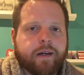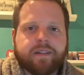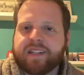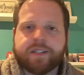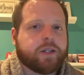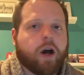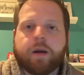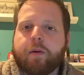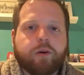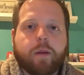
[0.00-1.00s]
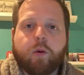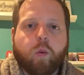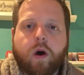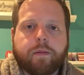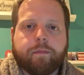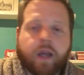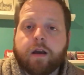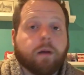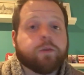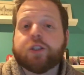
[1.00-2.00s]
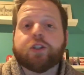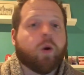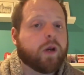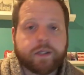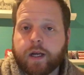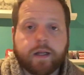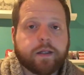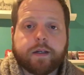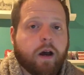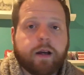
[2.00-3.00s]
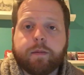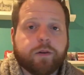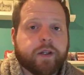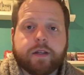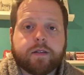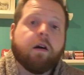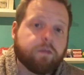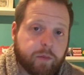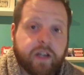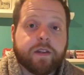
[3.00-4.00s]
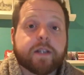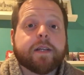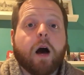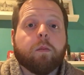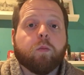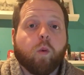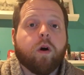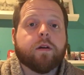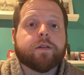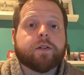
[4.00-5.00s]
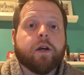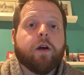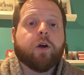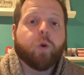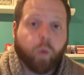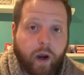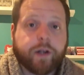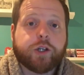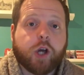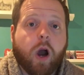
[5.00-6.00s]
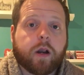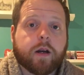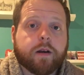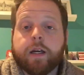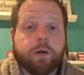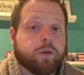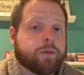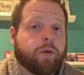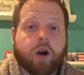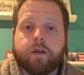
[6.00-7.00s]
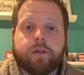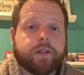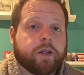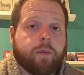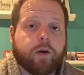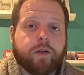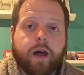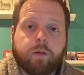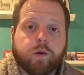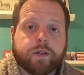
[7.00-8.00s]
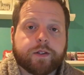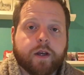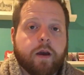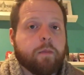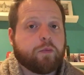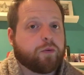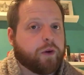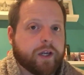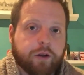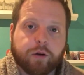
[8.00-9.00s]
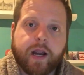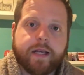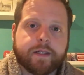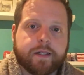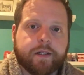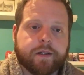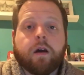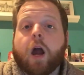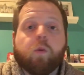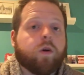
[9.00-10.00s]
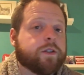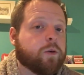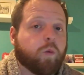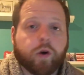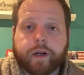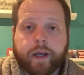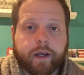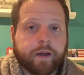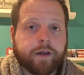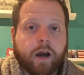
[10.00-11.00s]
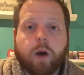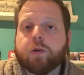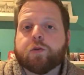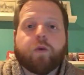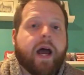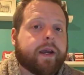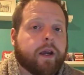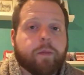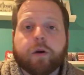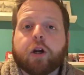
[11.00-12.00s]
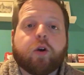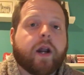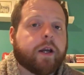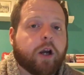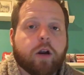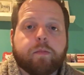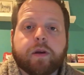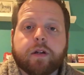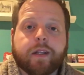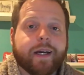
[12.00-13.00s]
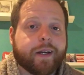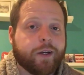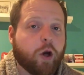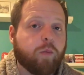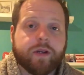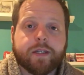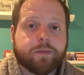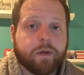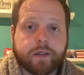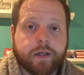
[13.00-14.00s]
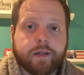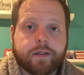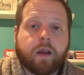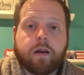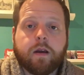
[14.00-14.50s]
Let's talk about number one. I'm so excited to talk about this. For me, this album was quite a shocker. It was part of a summer that was pretty crazy. I wasn't working. I was racking up a credit card bill like nobody's business.